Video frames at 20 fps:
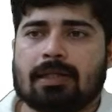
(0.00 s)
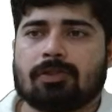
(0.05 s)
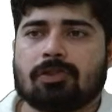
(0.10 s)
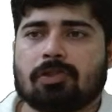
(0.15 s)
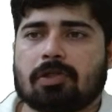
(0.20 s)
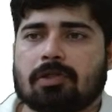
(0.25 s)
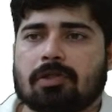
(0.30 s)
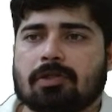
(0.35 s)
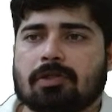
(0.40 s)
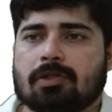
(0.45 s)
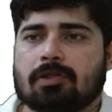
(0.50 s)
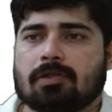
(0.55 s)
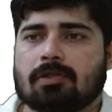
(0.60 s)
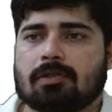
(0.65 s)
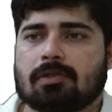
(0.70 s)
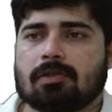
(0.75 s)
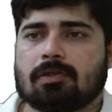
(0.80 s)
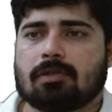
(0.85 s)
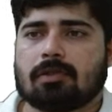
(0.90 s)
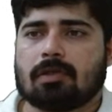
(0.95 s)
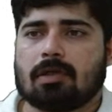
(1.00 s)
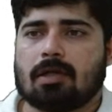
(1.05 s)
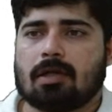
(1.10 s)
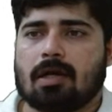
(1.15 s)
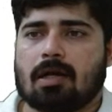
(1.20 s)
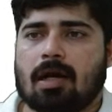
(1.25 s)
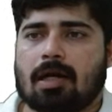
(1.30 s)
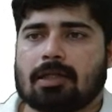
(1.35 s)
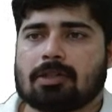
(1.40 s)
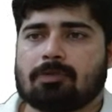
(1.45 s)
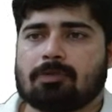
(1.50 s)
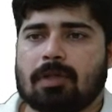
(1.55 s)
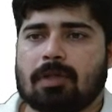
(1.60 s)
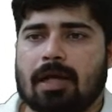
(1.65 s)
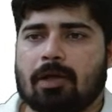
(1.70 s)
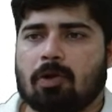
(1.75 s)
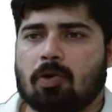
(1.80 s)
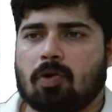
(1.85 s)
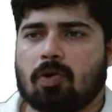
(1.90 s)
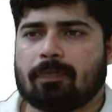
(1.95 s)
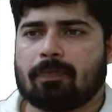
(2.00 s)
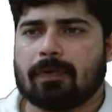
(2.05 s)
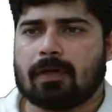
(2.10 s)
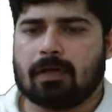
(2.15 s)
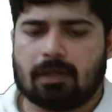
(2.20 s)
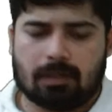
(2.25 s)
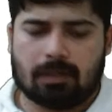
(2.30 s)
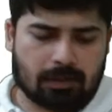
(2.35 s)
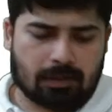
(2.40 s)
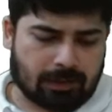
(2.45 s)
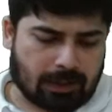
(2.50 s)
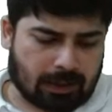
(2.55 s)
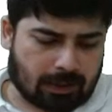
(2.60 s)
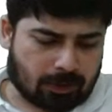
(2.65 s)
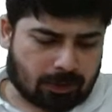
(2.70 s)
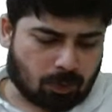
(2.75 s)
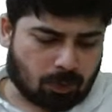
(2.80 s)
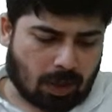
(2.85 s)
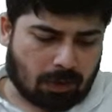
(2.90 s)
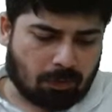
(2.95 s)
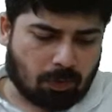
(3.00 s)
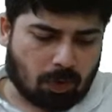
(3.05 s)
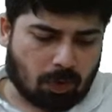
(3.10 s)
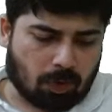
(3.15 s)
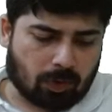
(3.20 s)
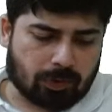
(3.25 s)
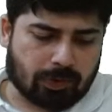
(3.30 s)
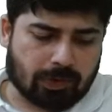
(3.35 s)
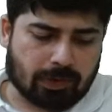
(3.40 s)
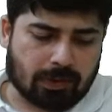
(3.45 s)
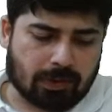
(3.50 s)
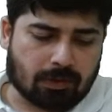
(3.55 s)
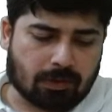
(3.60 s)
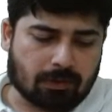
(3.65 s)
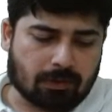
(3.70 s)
just ask me. I hope there is one more question.